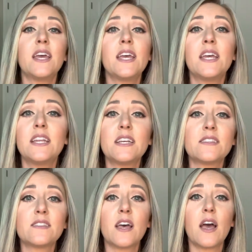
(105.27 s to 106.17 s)
It
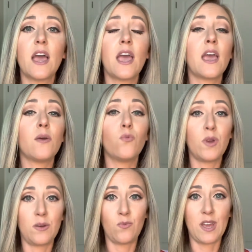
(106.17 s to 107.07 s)
is a
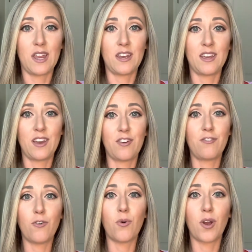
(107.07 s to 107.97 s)
win-win
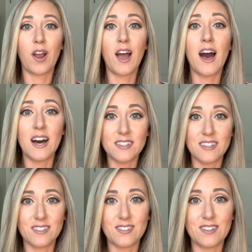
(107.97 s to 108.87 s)
for us
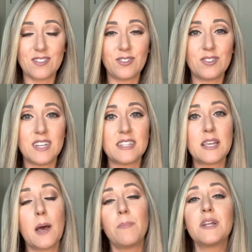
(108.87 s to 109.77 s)
as consultants,
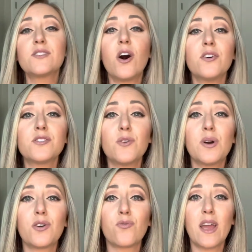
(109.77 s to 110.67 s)
but it's also a
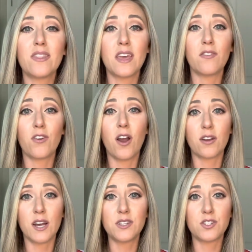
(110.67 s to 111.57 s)
great thing for our
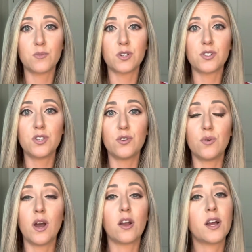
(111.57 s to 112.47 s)
customers too.
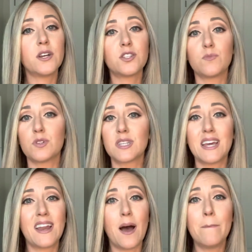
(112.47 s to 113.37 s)
Our customers
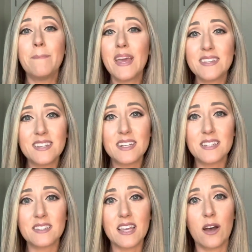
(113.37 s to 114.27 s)
get amazing
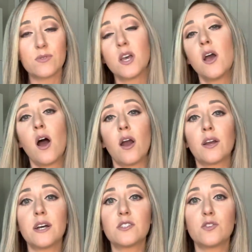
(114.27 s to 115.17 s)
discounts. Our
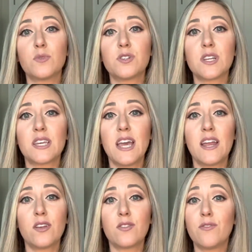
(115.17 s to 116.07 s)
customers
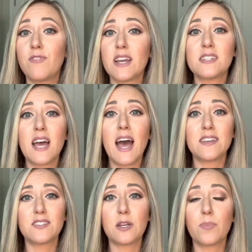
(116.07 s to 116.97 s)
get the
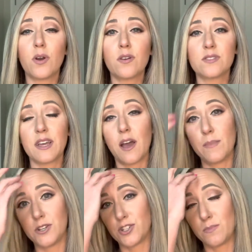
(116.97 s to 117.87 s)
fantastic perks like I
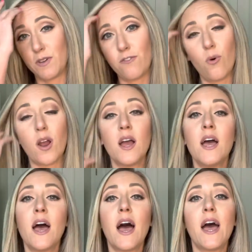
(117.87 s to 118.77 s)
mentioned before,
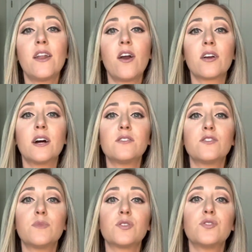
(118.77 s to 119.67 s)
and our
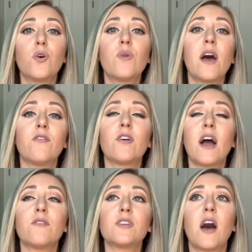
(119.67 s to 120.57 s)
customers don't ever
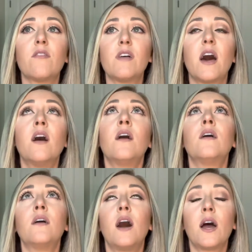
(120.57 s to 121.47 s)
have to have that, oh,
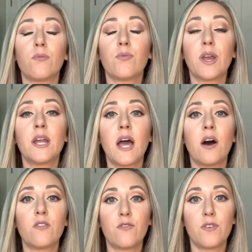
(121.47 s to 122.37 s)
I ran out of